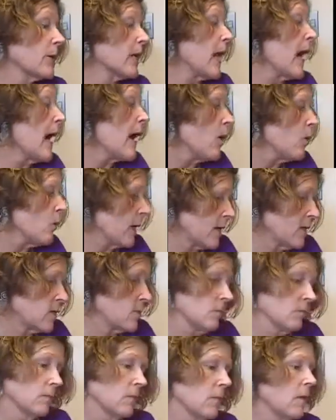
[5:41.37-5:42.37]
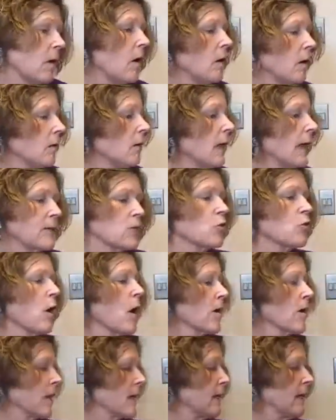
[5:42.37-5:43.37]
now it's
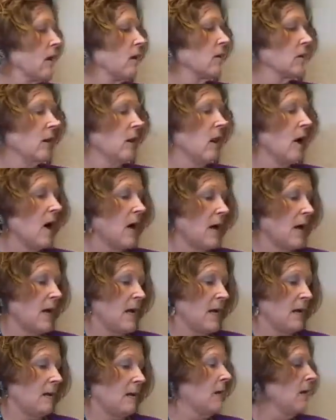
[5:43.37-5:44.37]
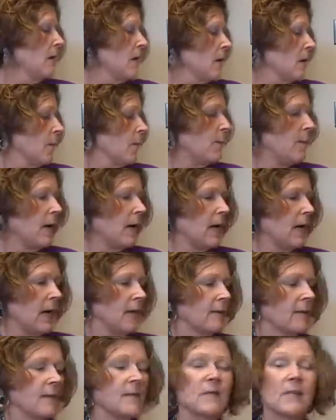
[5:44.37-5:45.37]
electronic and online,
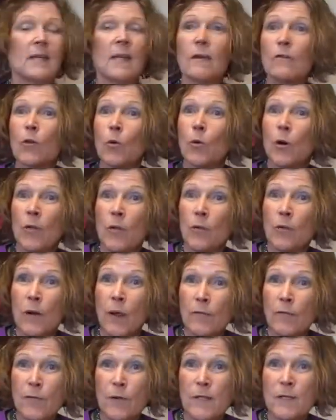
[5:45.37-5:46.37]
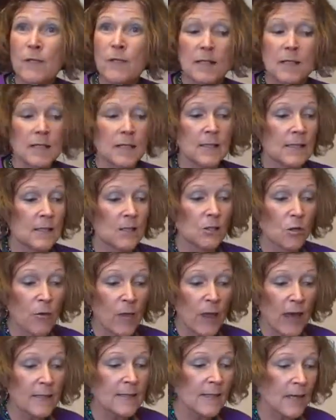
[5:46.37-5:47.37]
but this gave you all the references. And so
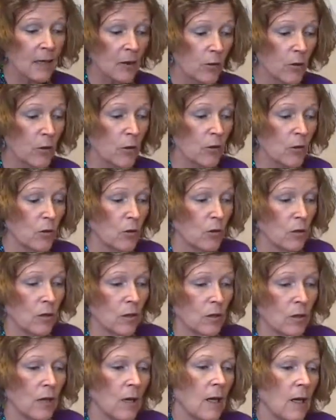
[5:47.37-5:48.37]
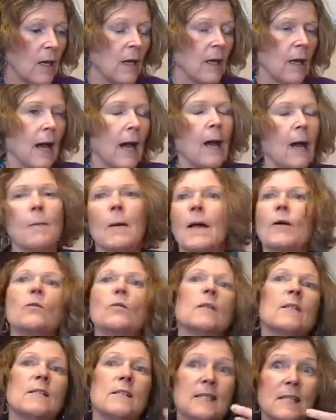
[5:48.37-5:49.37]
that's how you could, I might
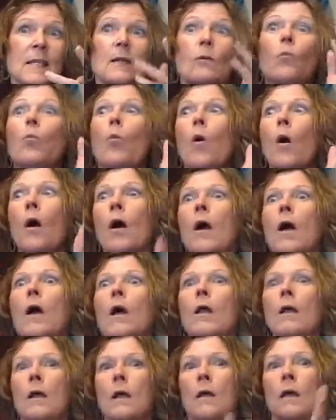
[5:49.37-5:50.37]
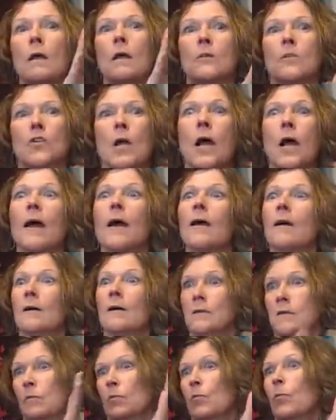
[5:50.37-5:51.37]
only see one
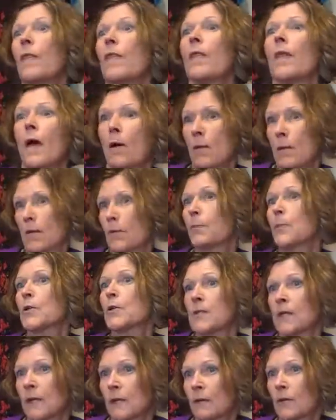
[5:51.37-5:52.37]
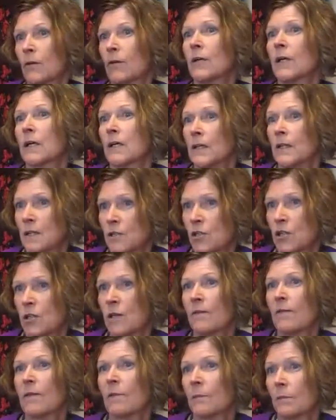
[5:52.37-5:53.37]
child with a particular condition
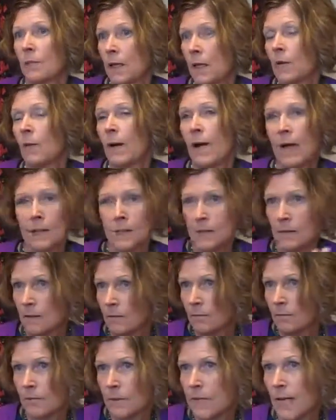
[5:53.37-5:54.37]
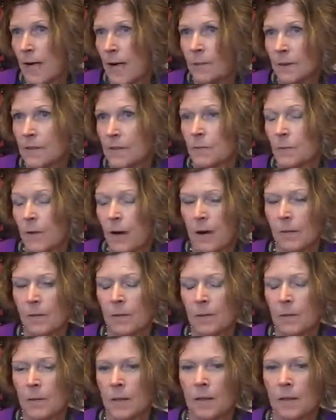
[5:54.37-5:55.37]
of amino acid metabolism problem.